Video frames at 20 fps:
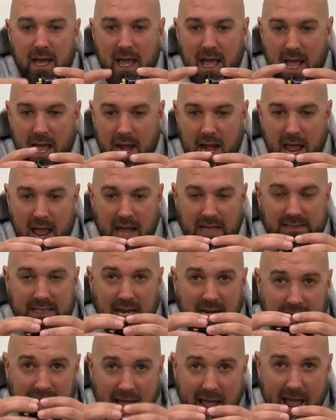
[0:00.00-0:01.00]
And as I
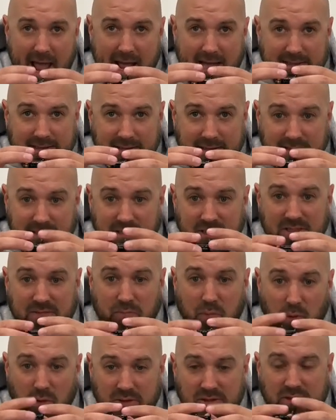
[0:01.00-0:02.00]
cast, this
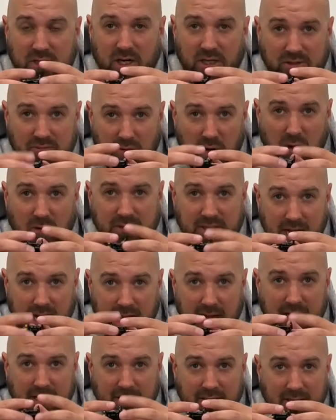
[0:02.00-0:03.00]
spool starts
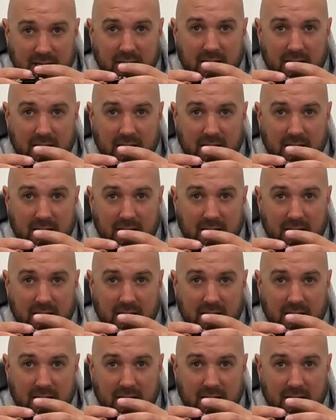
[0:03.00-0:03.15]
rotating.